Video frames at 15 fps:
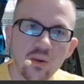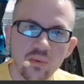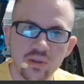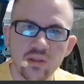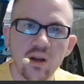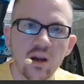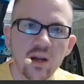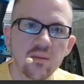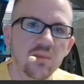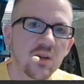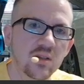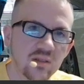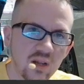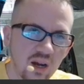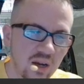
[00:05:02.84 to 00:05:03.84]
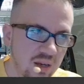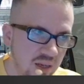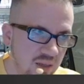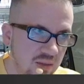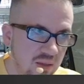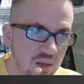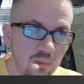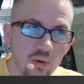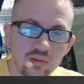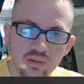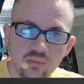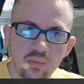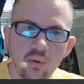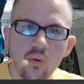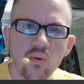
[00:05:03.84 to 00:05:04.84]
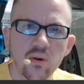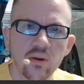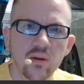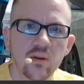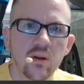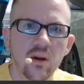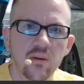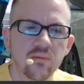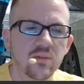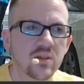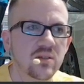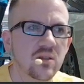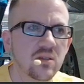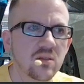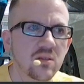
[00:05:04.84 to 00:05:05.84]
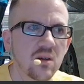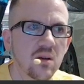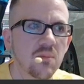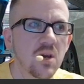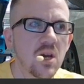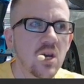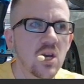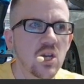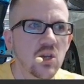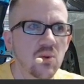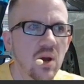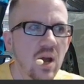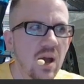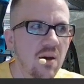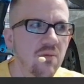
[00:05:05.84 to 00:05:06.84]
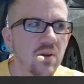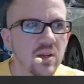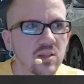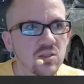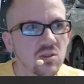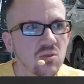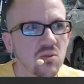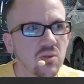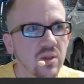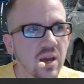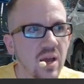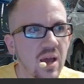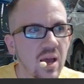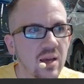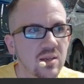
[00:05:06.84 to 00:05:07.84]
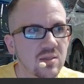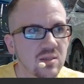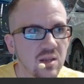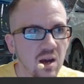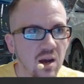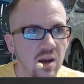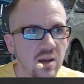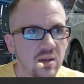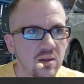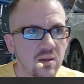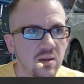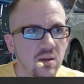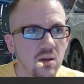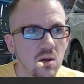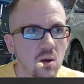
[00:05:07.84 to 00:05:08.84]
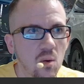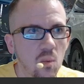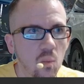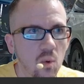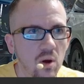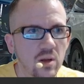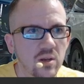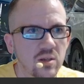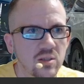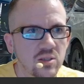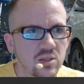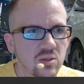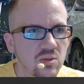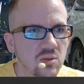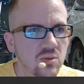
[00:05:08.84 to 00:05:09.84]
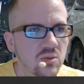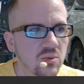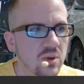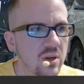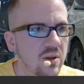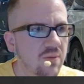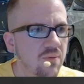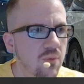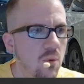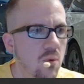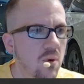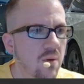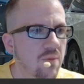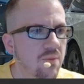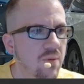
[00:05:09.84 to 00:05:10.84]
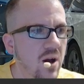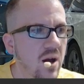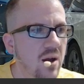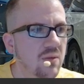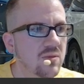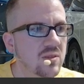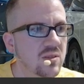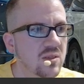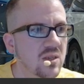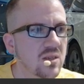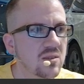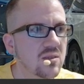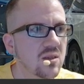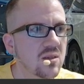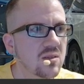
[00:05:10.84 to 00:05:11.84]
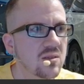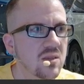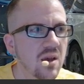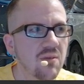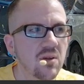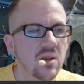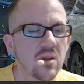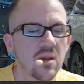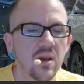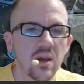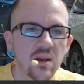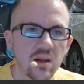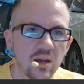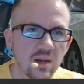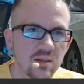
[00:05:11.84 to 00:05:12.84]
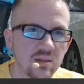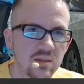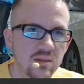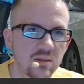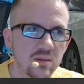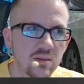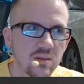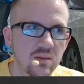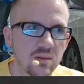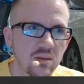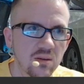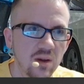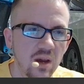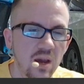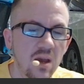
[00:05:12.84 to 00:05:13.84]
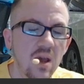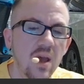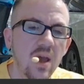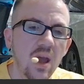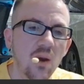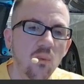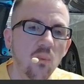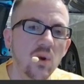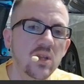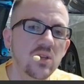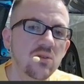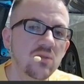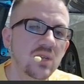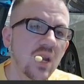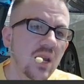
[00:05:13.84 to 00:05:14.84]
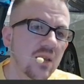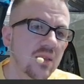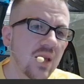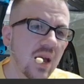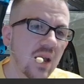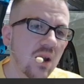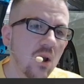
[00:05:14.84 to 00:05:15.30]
with 9, because 9 is the most important of this system. You have a circle that has 9, 1, 2, 3, 4, 5, 6, 7, and 8. Okay? And when you take that